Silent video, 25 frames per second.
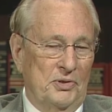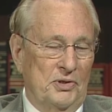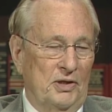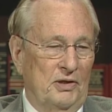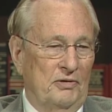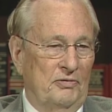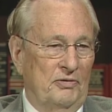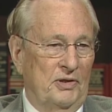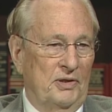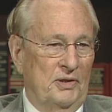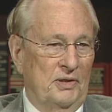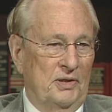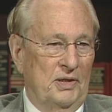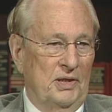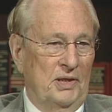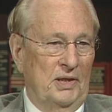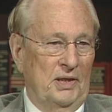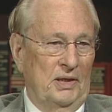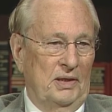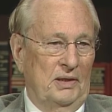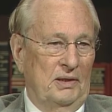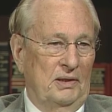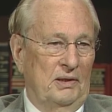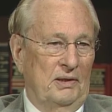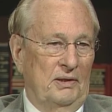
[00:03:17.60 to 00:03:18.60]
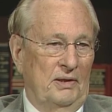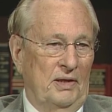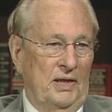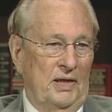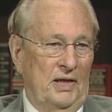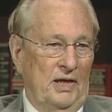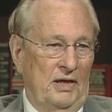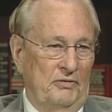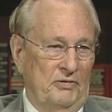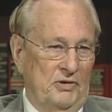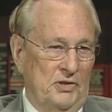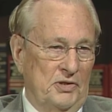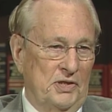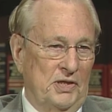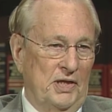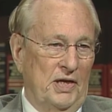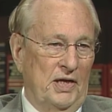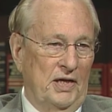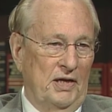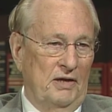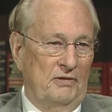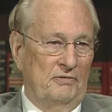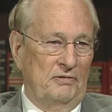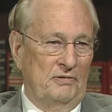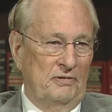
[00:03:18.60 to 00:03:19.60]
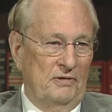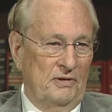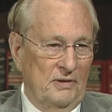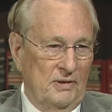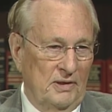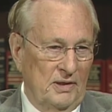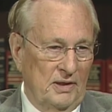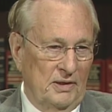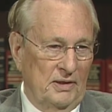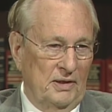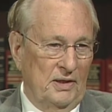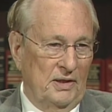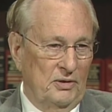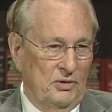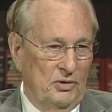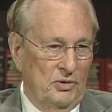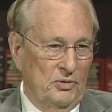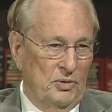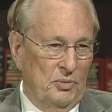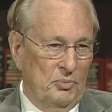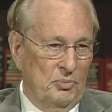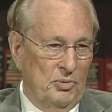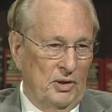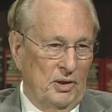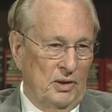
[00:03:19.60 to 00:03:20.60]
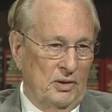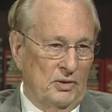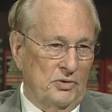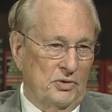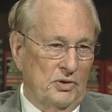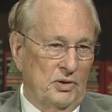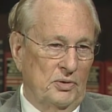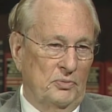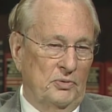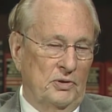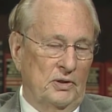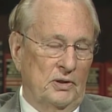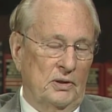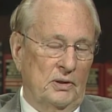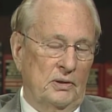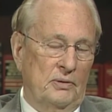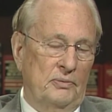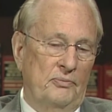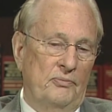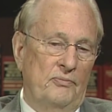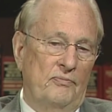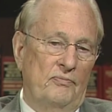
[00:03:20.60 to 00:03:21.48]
are self-contained. They have a staff and they do the policy work.